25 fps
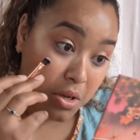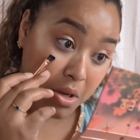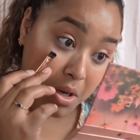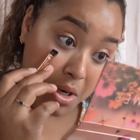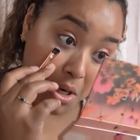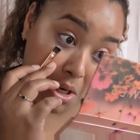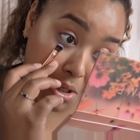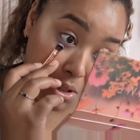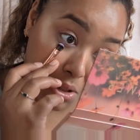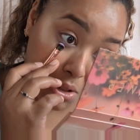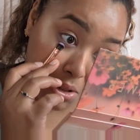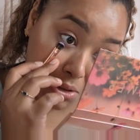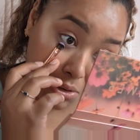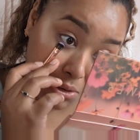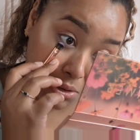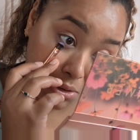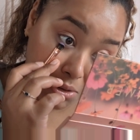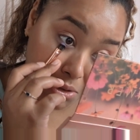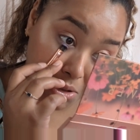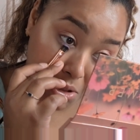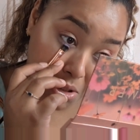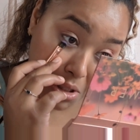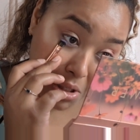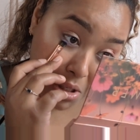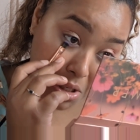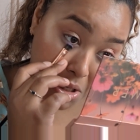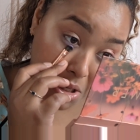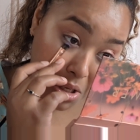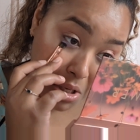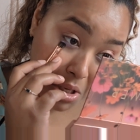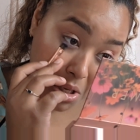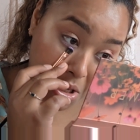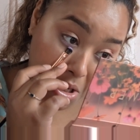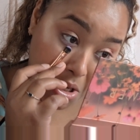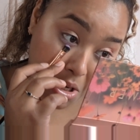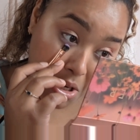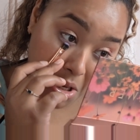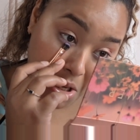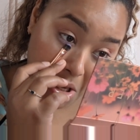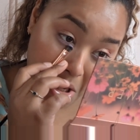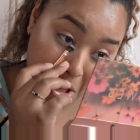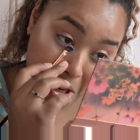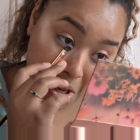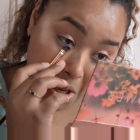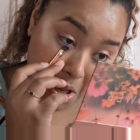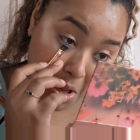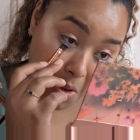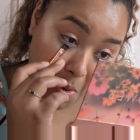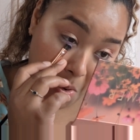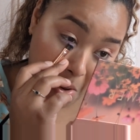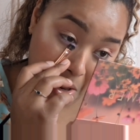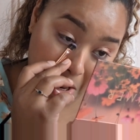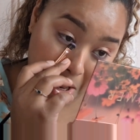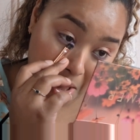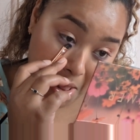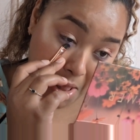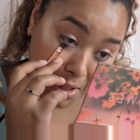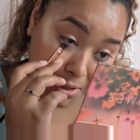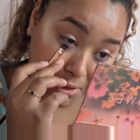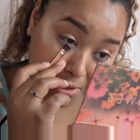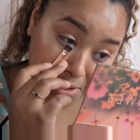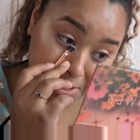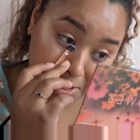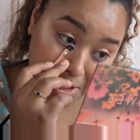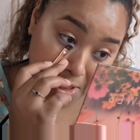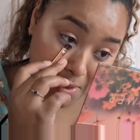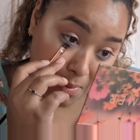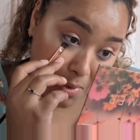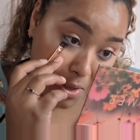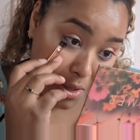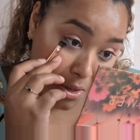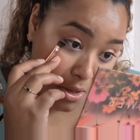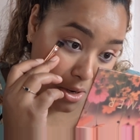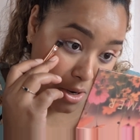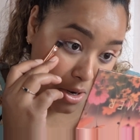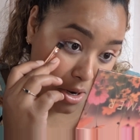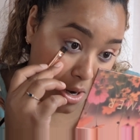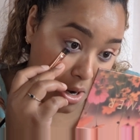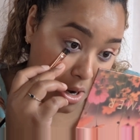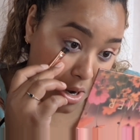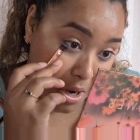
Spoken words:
And let's see. Oh yeah, that's the same color.